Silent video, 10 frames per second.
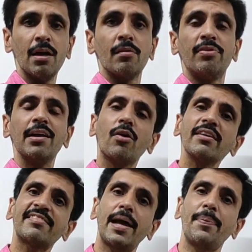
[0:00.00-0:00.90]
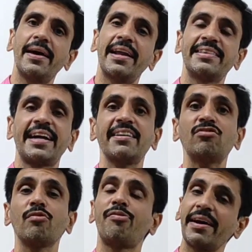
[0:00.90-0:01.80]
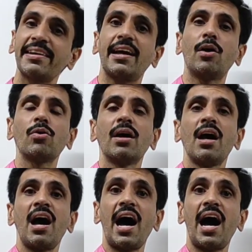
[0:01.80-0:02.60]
We'll go a step ahead, and that is to find out